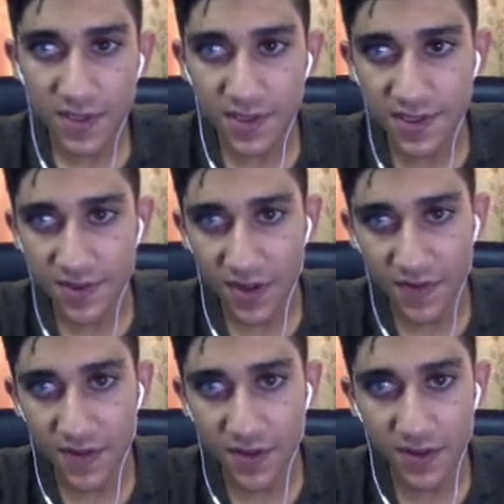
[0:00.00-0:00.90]
It's
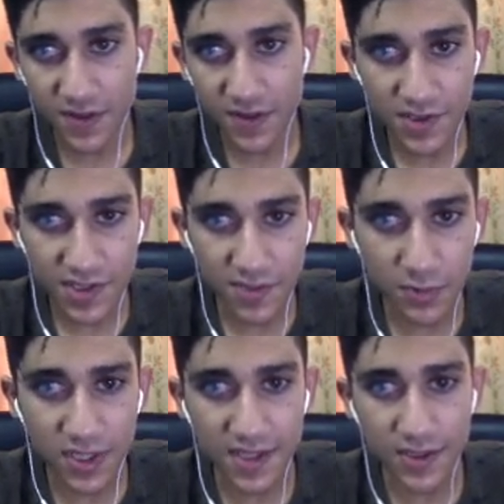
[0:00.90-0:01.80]
nothing, just a
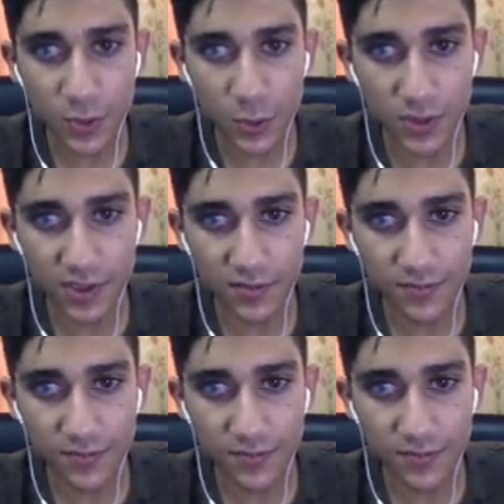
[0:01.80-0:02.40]
placeholder.